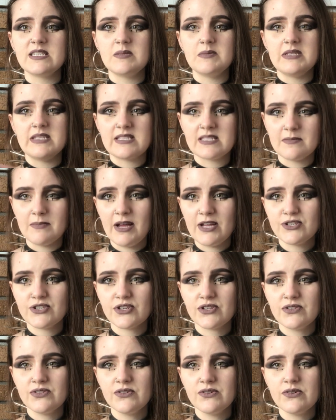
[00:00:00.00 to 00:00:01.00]
be
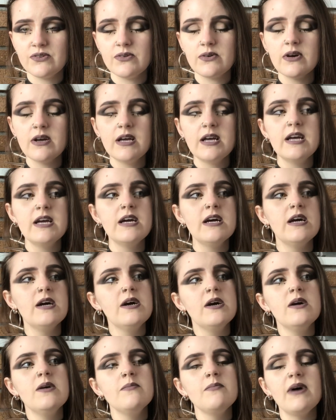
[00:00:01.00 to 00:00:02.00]
symmetrical,
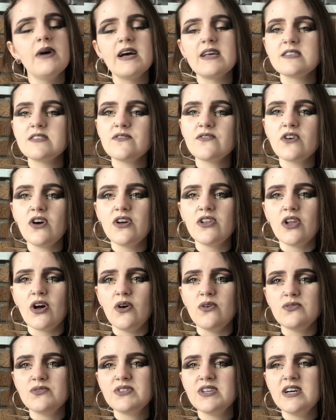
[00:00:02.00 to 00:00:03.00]
but as I've gotten
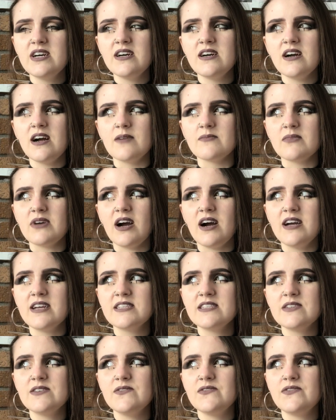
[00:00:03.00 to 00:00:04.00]
older, I'm kind
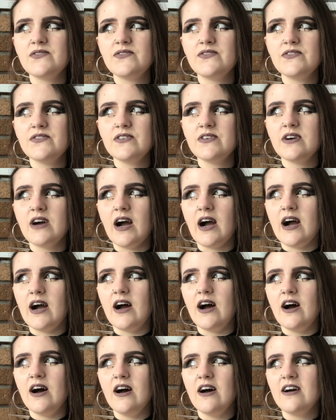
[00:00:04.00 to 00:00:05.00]
of
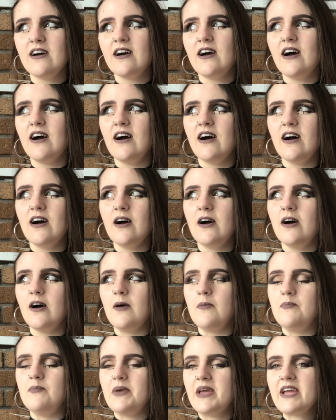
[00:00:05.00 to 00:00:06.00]
a
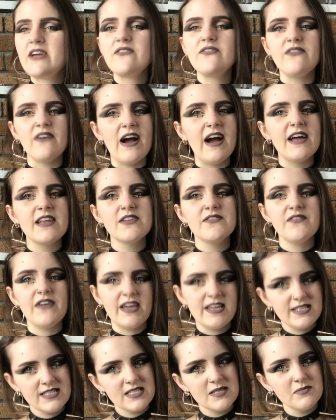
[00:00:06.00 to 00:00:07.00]
big fan of
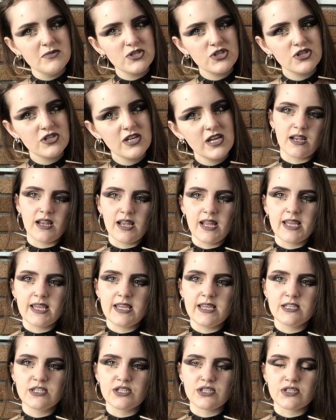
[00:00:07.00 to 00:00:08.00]
asymmetry. I like
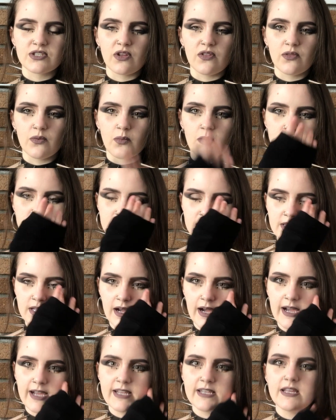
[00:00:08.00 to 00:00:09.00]
it just on the one
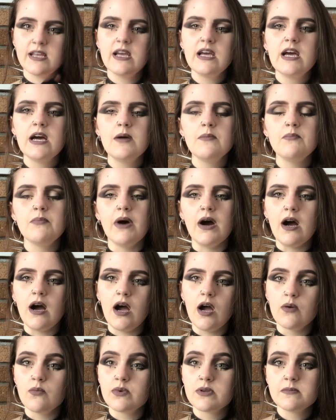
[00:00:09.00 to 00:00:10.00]
side, but I
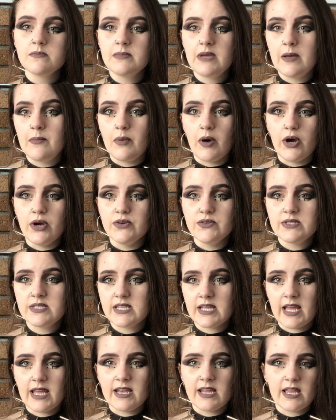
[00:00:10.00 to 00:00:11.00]
wouldn't be opposed to
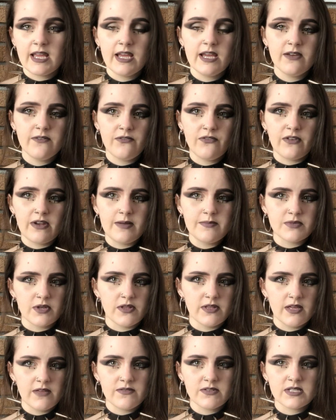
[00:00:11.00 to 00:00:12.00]
getting it flipped on
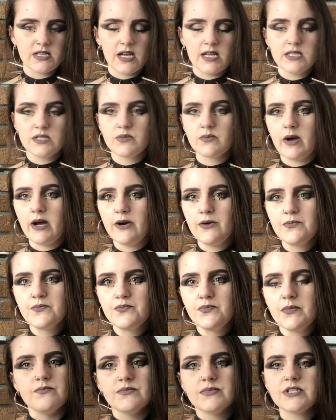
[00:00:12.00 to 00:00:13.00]
the other side as well.
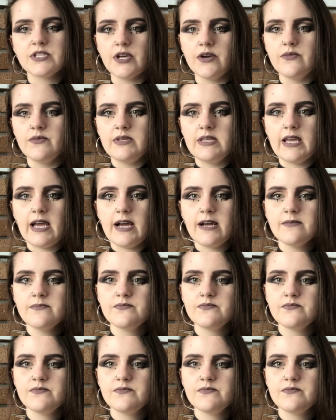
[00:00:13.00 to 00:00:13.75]
So yeah,